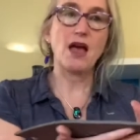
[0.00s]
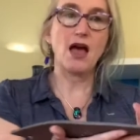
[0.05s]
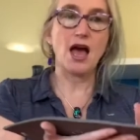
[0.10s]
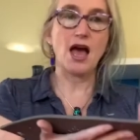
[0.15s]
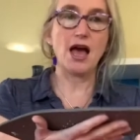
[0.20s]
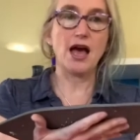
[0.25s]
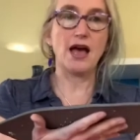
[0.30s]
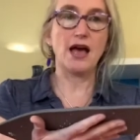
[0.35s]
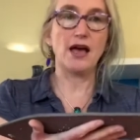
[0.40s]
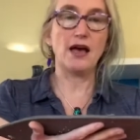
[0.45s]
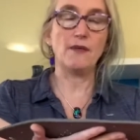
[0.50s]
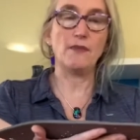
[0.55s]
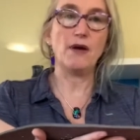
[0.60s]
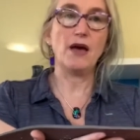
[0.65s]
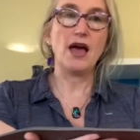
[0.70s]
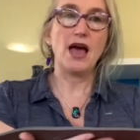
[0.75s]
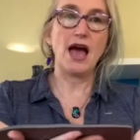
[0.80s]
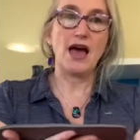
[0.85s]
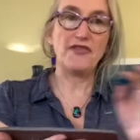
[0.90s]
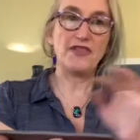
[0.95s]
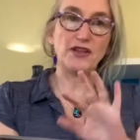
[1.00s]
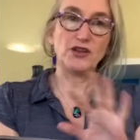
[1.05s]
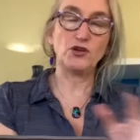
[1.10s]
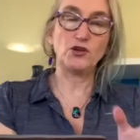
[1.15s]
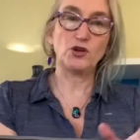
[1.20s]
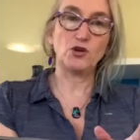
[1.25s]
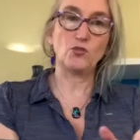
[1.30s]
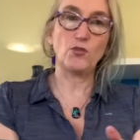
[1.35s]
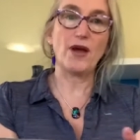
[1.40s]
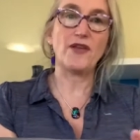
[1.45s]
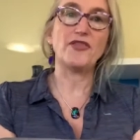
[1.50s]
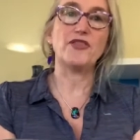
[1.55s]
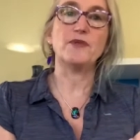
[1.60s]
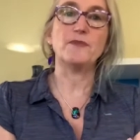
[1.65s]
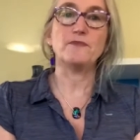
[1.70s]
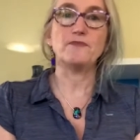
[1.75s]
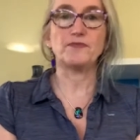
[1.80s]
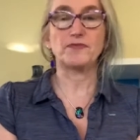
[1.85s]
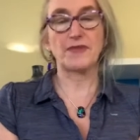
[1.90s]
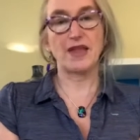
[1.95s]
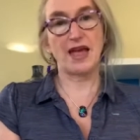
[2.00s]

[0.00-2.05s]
And then you can wet them